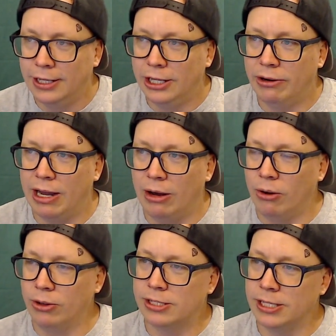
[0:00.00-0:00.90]
You now
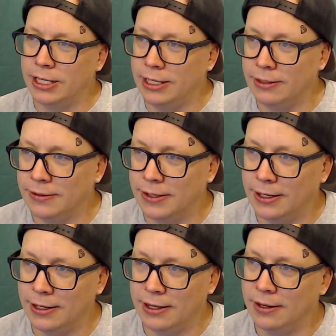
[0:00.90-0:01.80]
owe the city
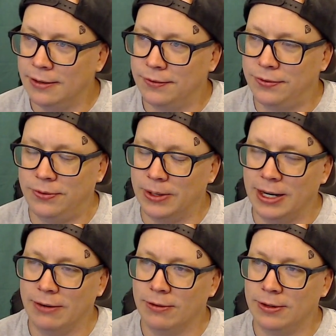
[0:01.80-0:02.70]

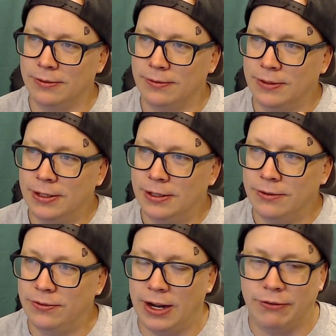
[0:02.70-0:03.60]
whatever,
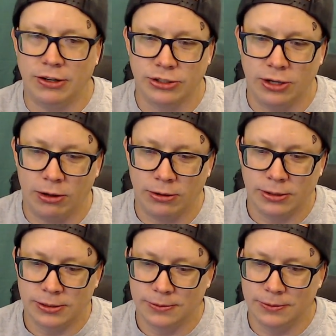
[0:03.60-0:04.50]

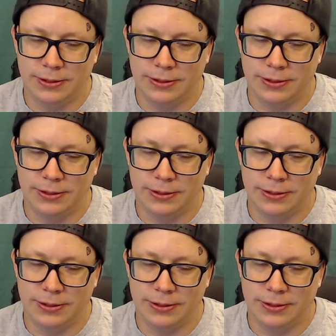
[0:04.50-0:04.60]
$500.